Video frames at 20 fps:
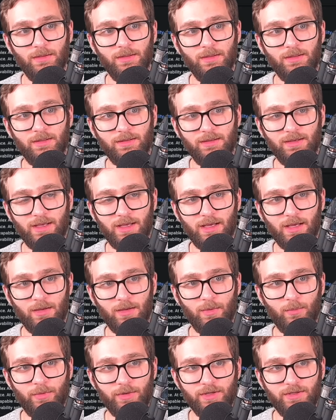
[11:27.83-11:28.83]
And now
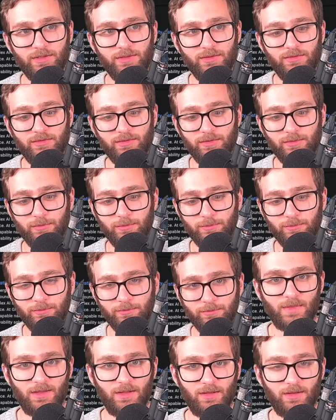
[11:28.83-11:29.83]
what we're going to do
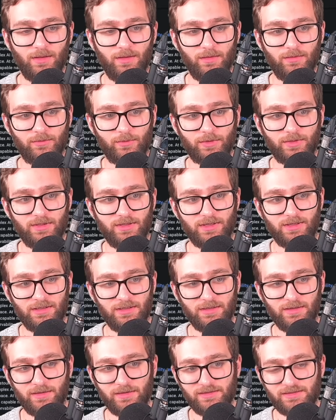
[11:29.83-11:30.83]
is we're going to
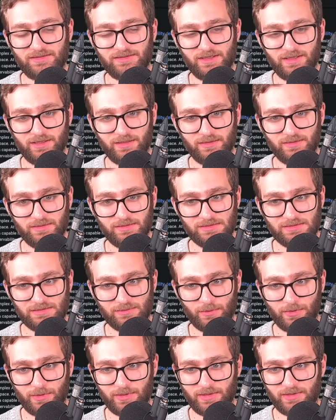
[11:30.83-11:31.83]
click on settings.
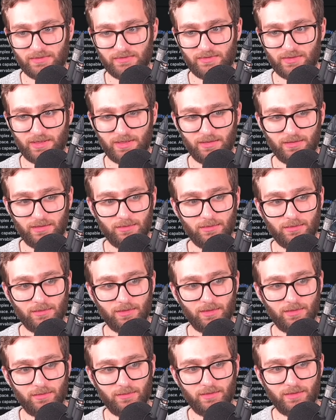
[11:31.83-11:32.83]
Where is that?
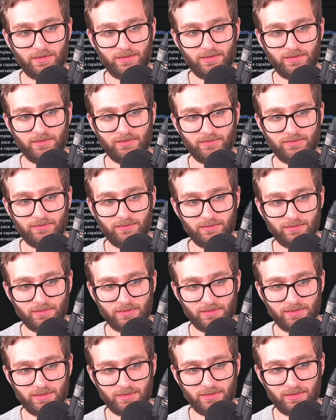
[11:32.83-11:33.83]
Oh, there it is.
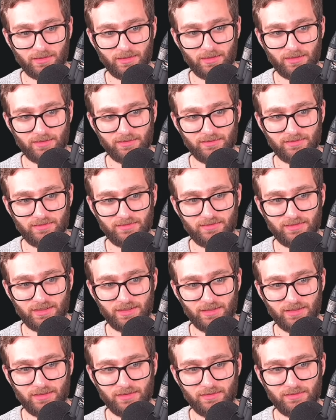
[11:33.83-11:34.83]
Click on
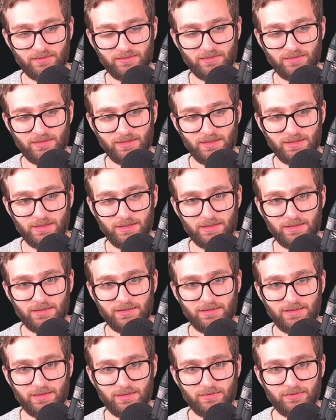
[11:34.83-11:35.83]
settings,
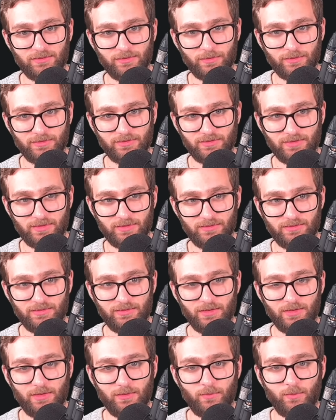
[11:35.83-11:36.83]
data sources.
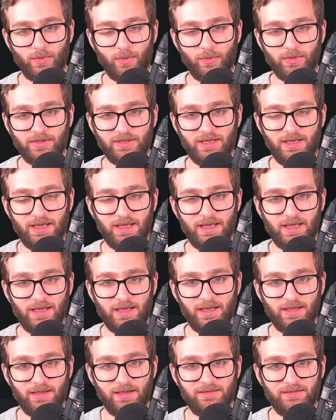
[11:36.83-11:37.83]
We want to
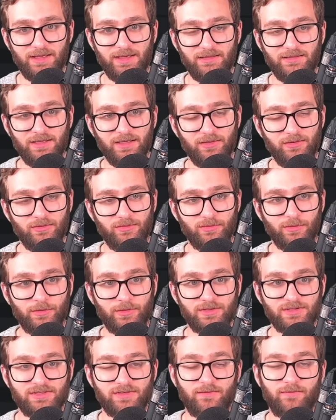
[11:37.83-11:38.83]
add a data
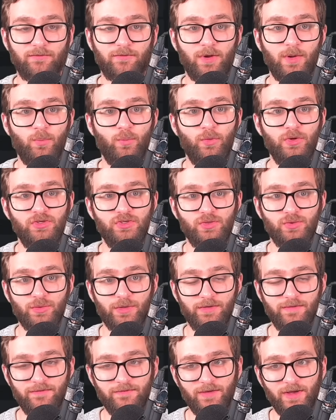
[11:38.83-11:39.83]
source from which
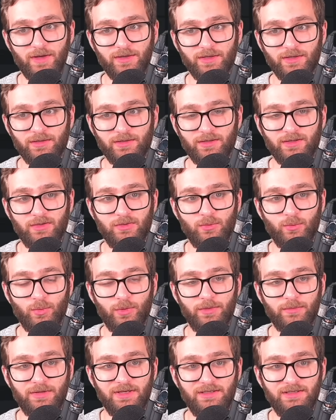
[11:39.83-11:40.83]
Grafana can
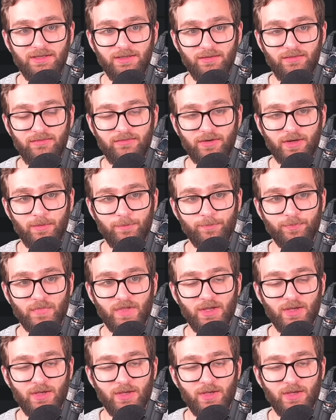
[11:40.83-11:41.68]
query data from.